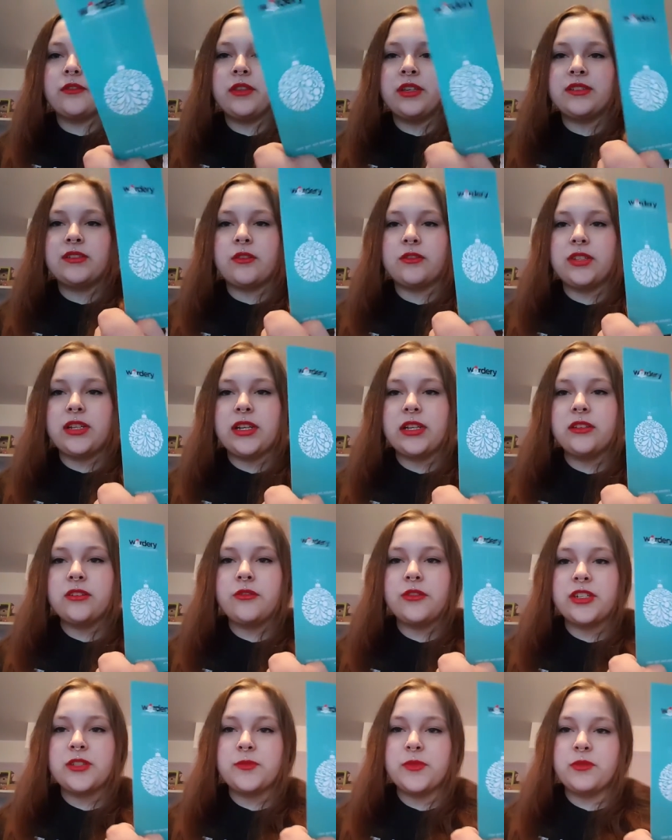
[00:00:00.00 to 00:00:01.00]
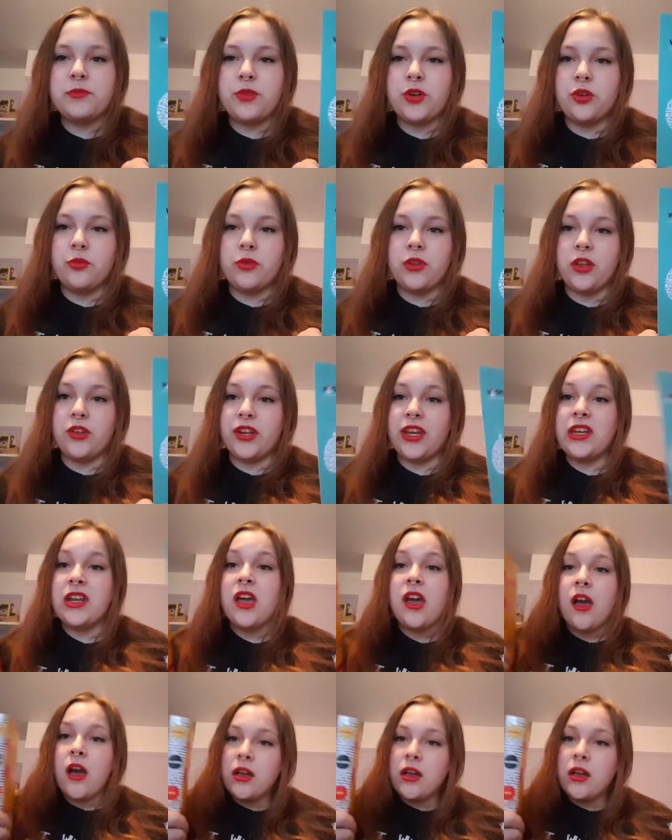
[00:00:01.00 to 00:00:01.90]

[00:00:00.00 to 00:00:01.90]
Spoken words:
that's got a little Christmas bauble on it.